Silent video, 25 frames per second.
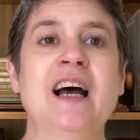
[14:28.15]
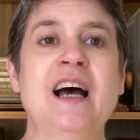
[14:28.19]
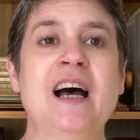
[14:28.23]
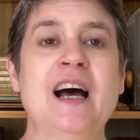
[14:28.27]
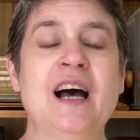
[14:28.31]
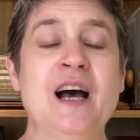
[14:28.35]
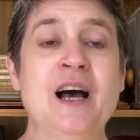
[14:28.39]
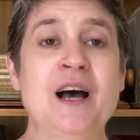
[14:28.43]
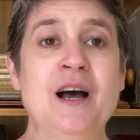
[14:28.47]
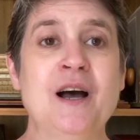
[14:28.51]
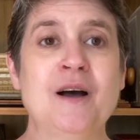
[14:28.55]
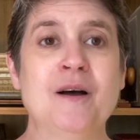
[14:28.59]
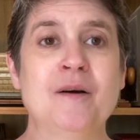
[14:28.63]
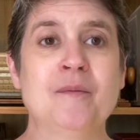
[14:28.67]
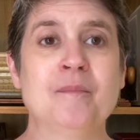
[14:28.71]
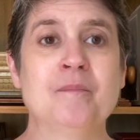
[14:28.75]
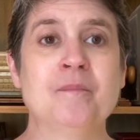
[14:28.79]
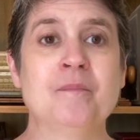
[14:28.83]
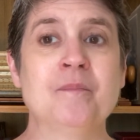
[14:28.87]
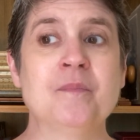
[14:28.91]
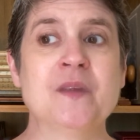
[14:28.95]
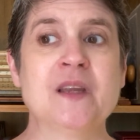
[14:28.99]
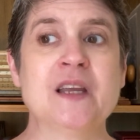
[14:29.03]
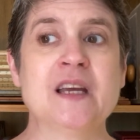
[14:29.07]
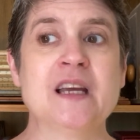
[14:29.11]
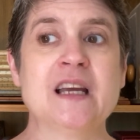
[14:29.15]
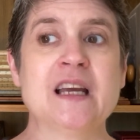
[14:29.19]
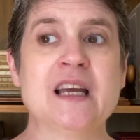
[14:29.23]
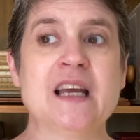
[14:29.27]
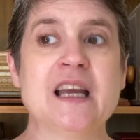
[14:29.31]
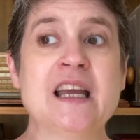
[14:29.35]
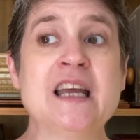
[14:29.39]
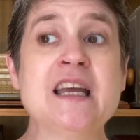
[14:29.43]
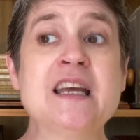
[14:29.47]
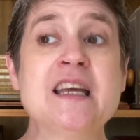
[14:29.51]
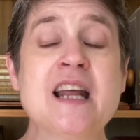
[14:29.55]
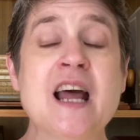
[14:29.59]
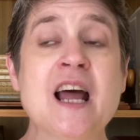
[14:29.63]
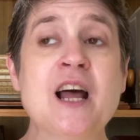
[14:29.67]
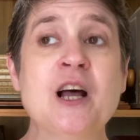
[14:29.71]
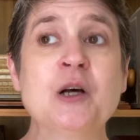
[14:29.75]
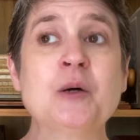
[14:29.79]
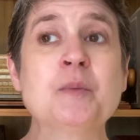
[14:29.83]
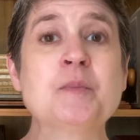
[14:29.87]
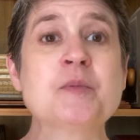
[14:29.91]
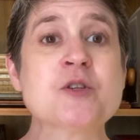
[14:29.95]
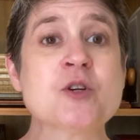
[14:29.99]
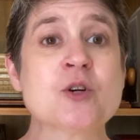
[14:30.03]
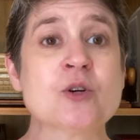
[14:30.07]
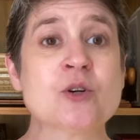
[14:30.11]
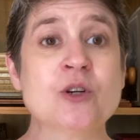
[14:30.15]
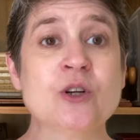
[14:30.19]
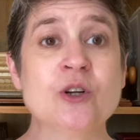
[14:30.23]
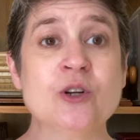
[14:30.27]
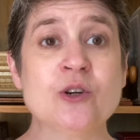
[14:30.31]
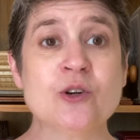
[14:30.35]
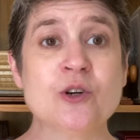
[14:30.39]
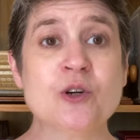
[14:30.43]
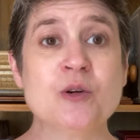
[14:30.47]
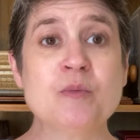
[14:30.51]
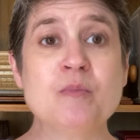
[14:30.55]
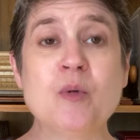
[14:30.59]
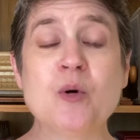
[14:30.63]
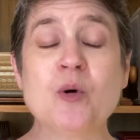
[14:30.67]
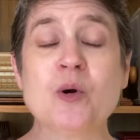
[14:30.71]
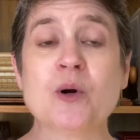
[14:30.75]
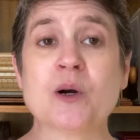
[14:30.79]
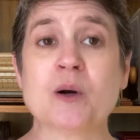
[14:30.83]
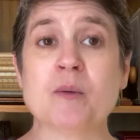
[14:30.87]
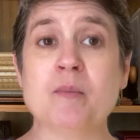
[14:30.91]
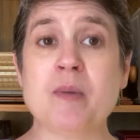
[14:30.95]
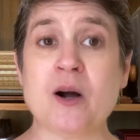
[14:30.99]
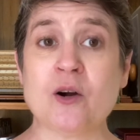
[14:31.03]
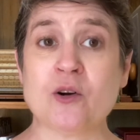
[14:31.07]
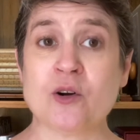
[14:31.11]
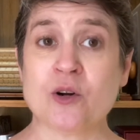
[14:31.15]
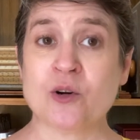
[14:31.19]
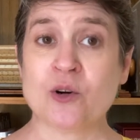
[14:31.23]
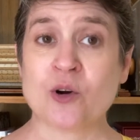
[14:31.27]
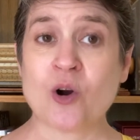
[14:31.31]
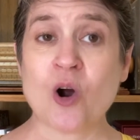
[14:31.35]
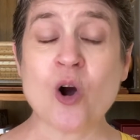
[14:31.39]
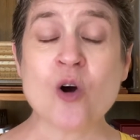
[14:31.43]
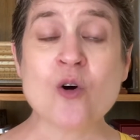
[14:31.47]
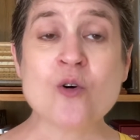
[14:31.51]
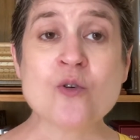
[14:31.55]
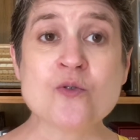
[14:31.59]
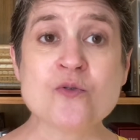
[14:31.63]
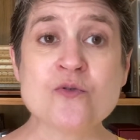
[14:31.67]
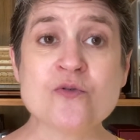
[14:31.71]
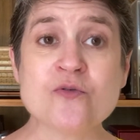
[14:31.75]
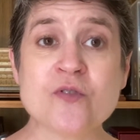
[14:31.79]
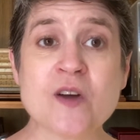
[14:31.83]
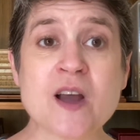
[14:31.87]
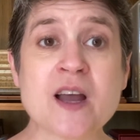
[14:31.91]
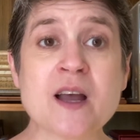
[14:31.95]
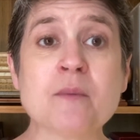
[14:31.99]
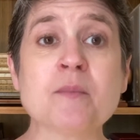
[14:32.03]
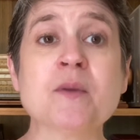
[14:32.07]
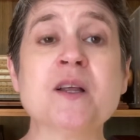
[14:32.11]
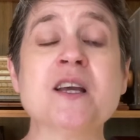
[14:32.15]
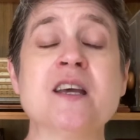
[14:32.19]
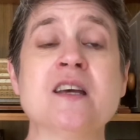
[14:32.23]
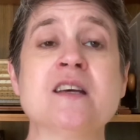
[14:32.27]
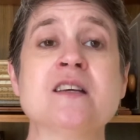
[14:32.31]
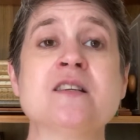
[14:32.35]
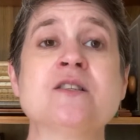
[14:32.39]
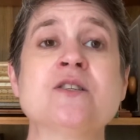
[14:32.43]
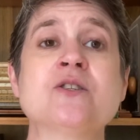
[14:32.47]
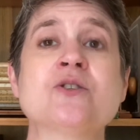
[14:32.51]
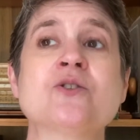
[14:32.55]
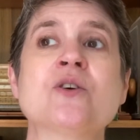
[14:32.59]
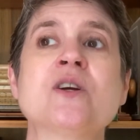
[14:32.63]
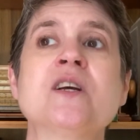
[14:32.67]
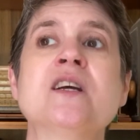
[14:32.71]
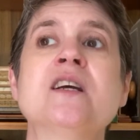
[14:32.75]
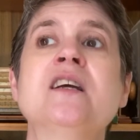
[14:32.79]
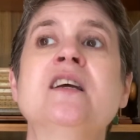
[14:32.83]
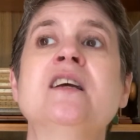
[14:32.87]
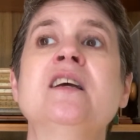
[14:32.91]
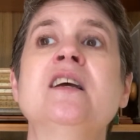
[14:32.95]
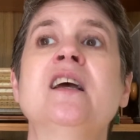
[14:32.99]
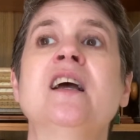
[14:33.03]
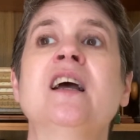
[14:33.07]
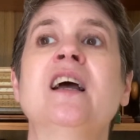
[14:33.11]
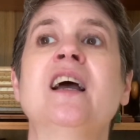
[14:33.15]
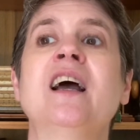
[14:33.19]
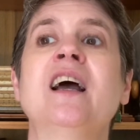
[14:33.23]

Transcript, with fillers: Um, it helps her learn more about her own family history,